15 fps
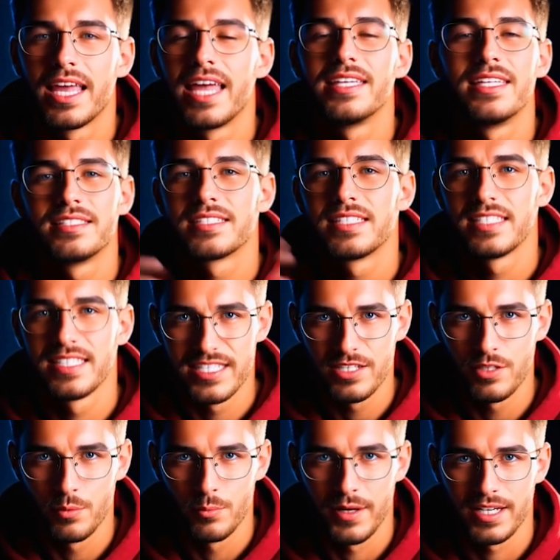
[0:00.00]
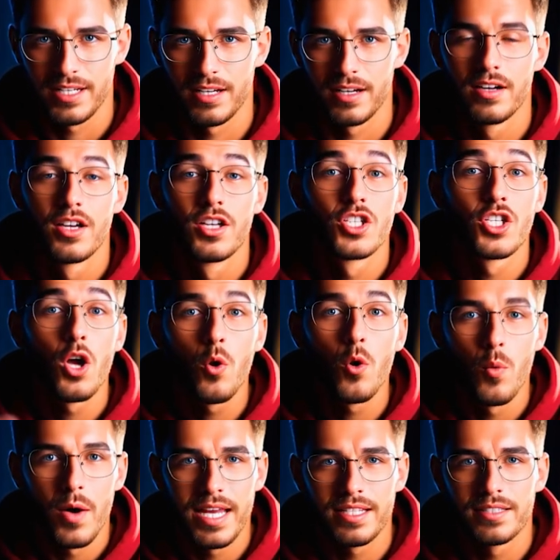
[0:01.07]
and this is a deal breaker, no
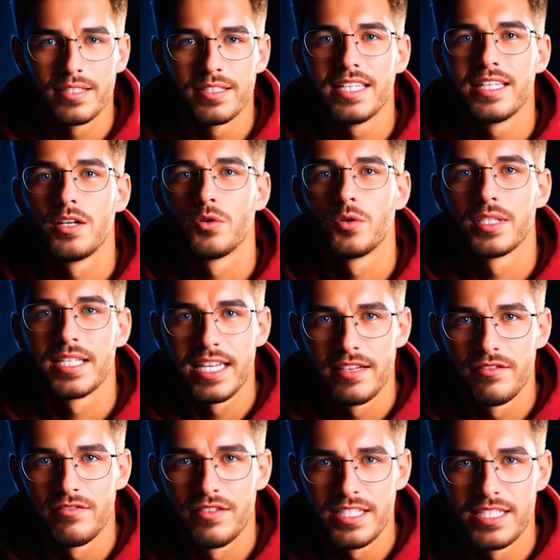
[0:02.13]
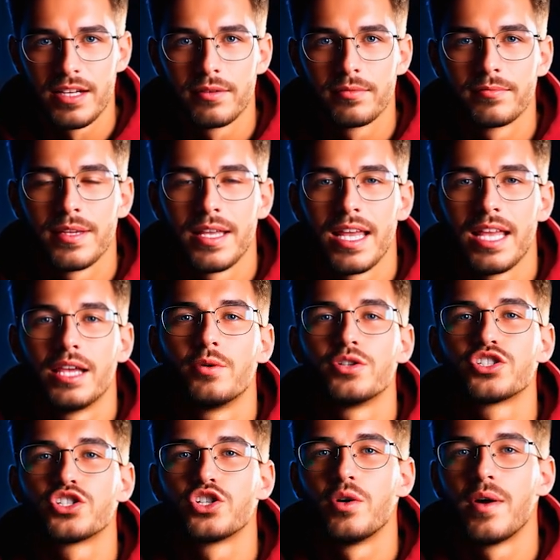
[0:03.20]
way to link a related video, and I
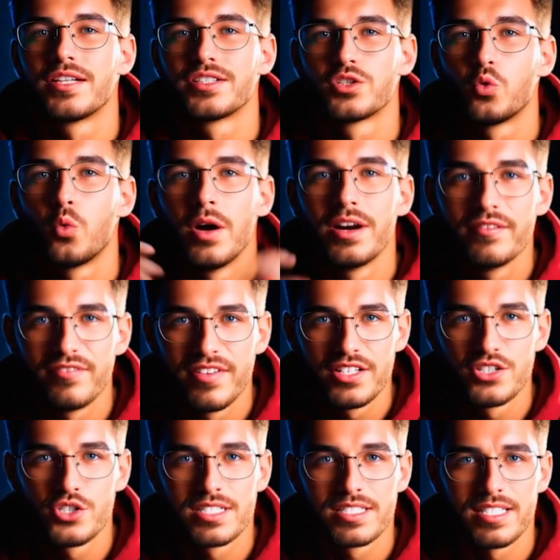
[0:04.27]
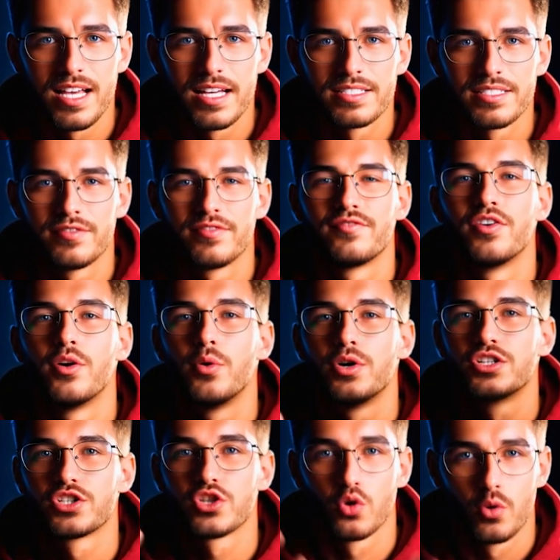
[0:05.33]
will show you how this one feature decides if a
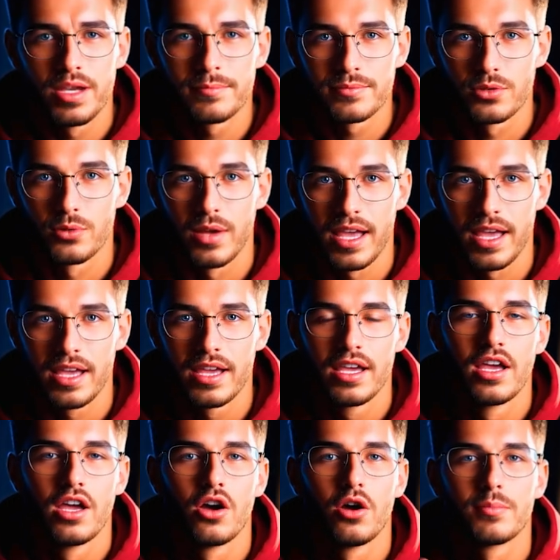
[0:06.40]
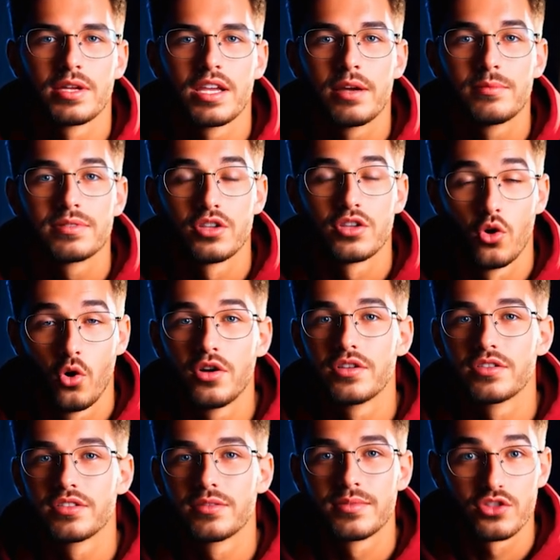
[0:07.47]
viewer just swipes away or becomes a
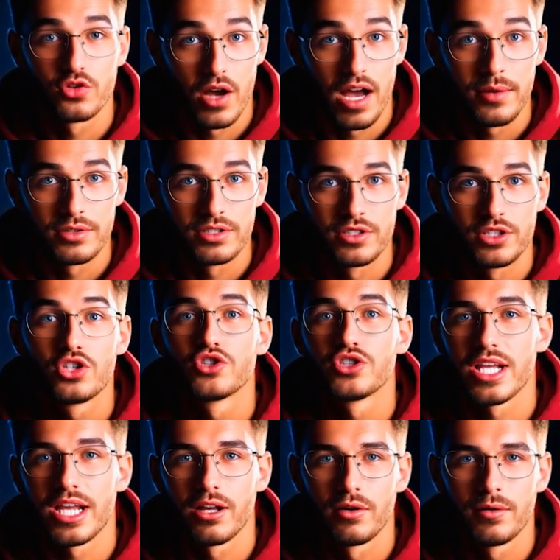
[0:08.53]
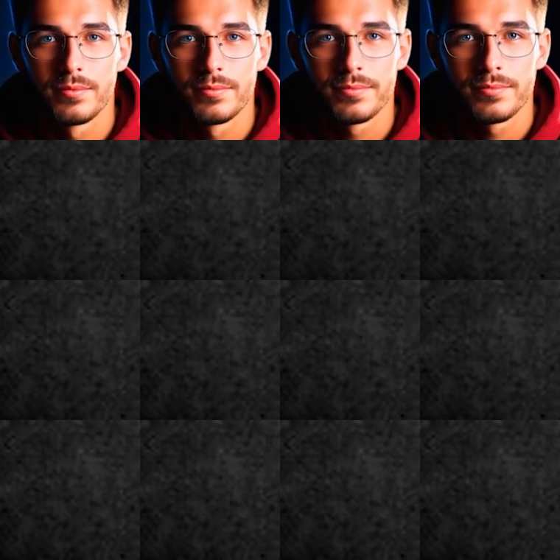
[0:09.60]
loyal subscriber to your channel. The